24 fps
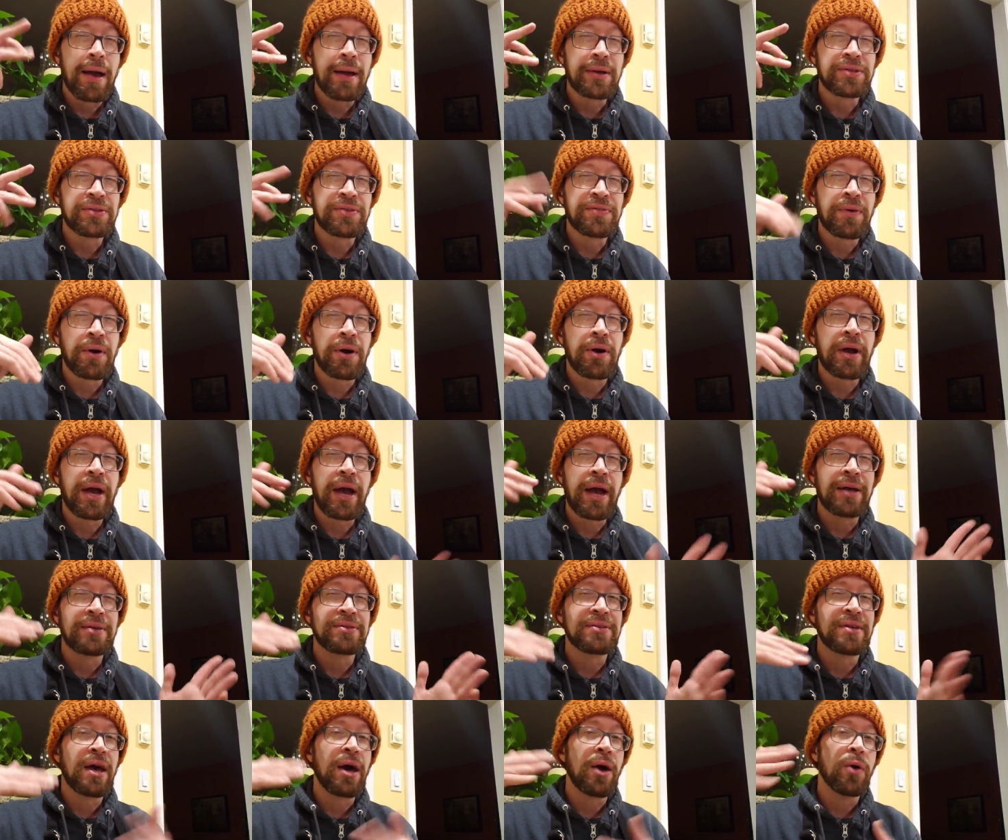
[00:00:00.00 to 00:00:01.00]
As far
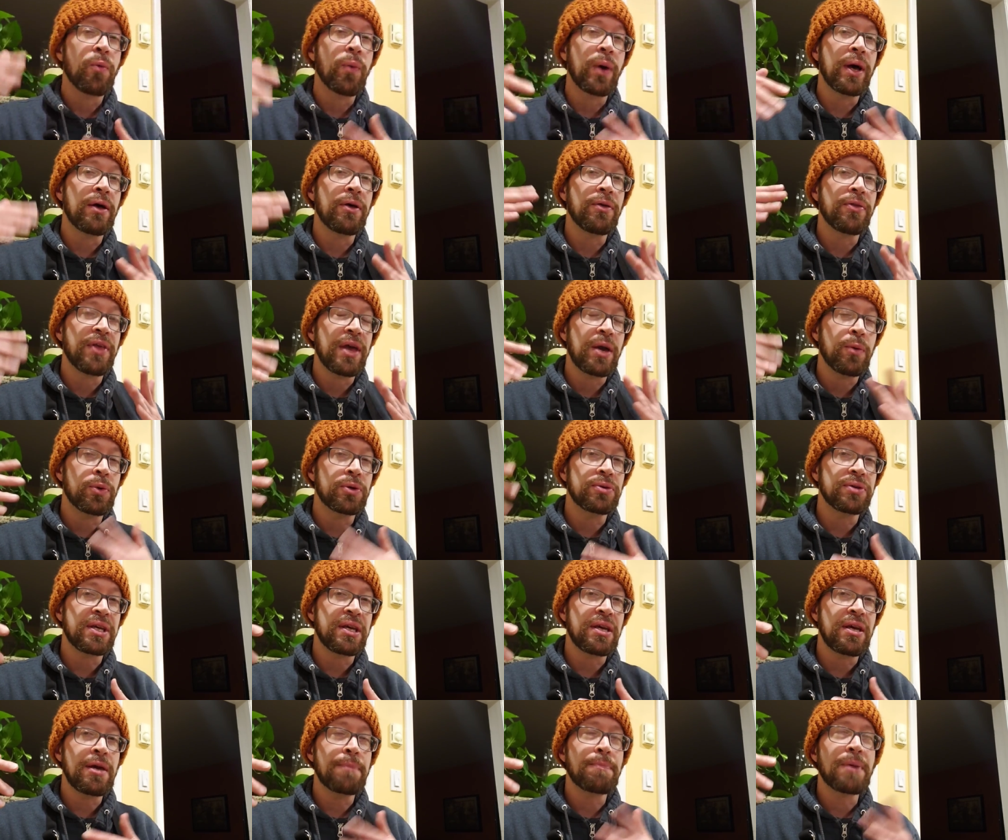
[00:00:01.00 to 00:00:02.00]
as how well they will
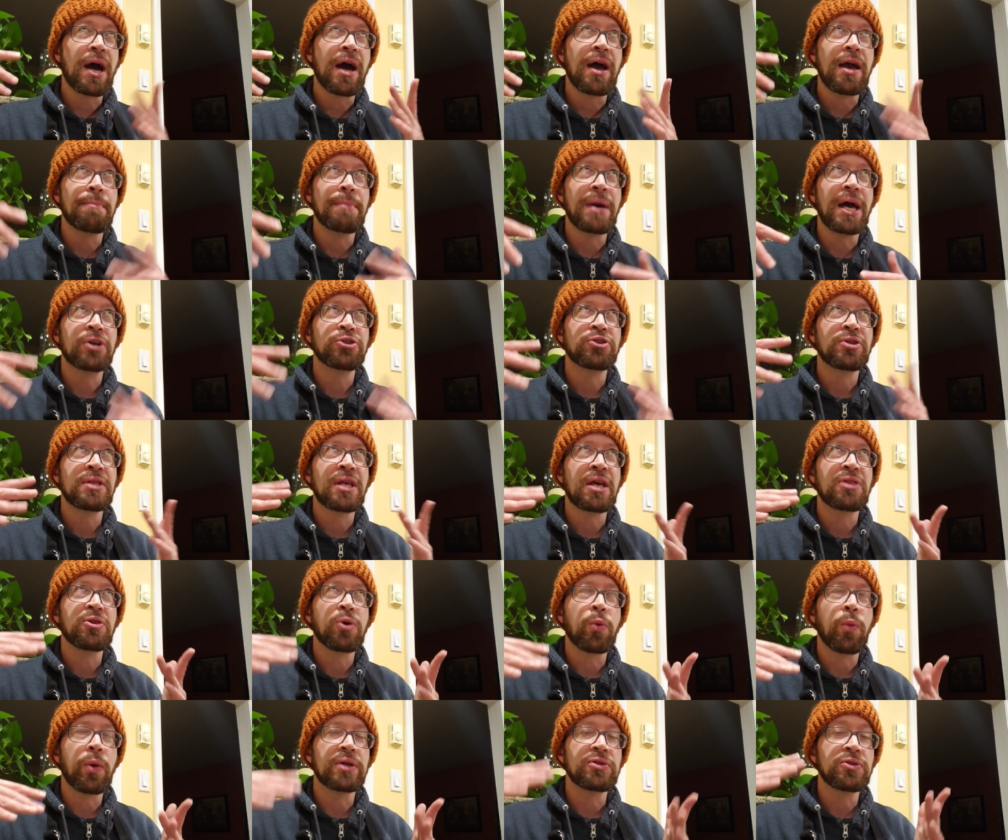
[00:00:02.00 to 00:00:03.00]
keep, I imagine
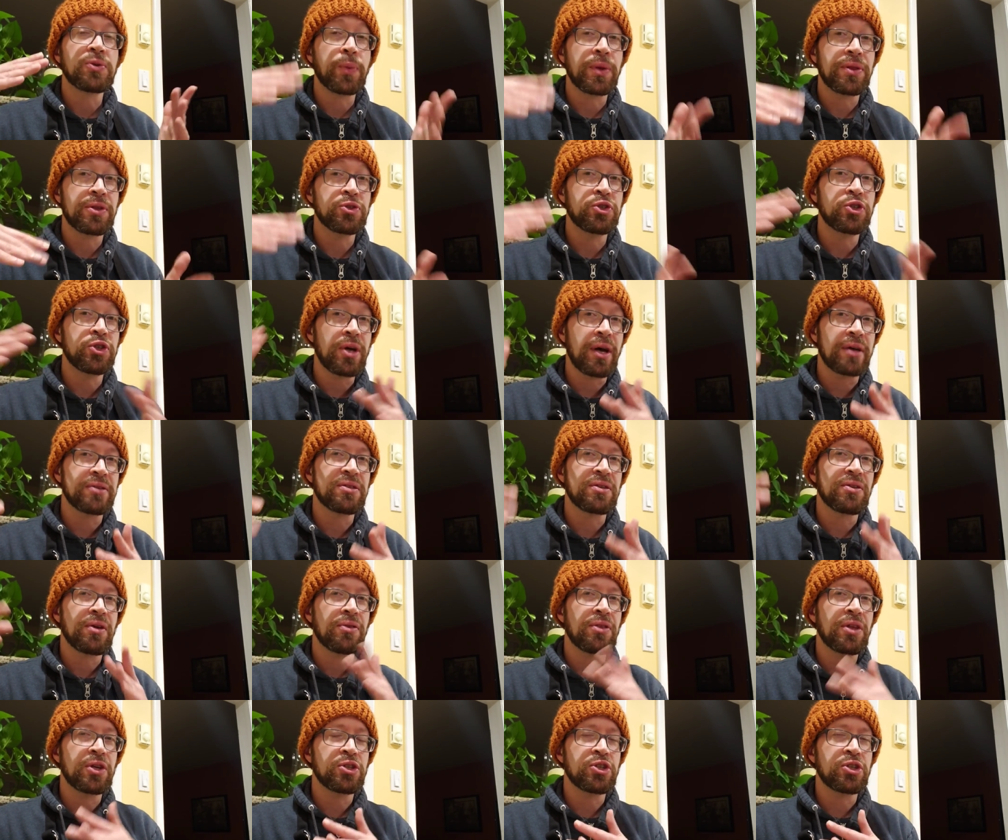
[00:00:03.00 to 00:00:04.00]
that the ones with
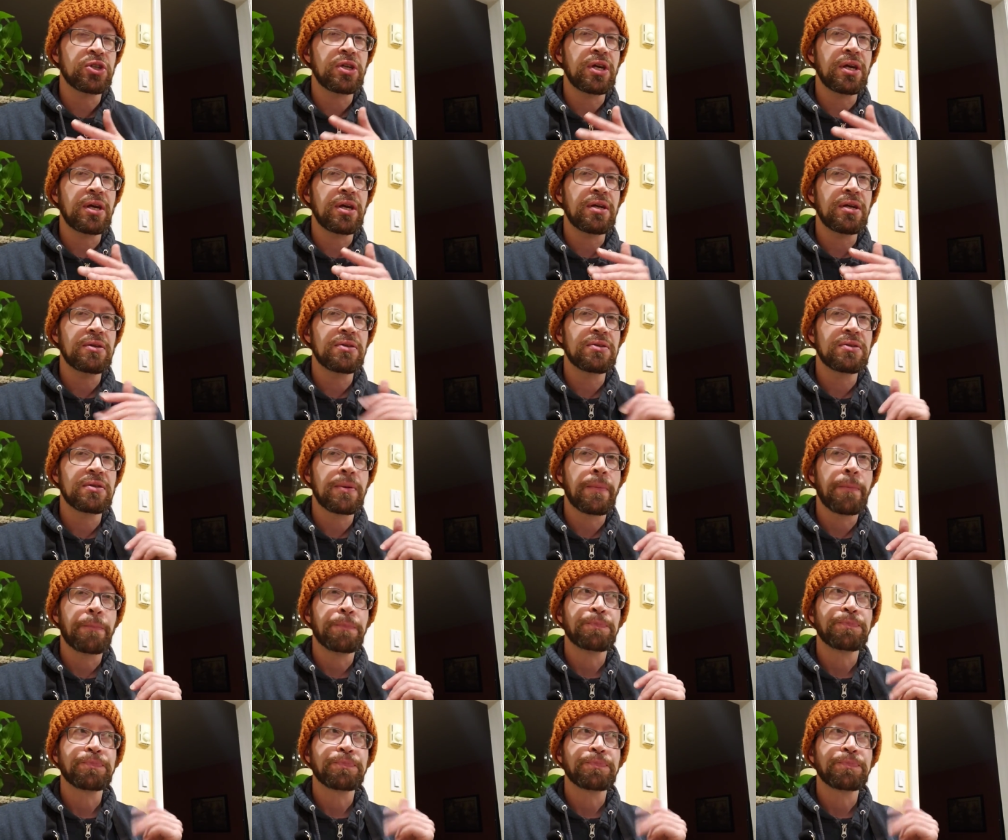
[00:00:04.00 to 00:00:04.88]
just the cheese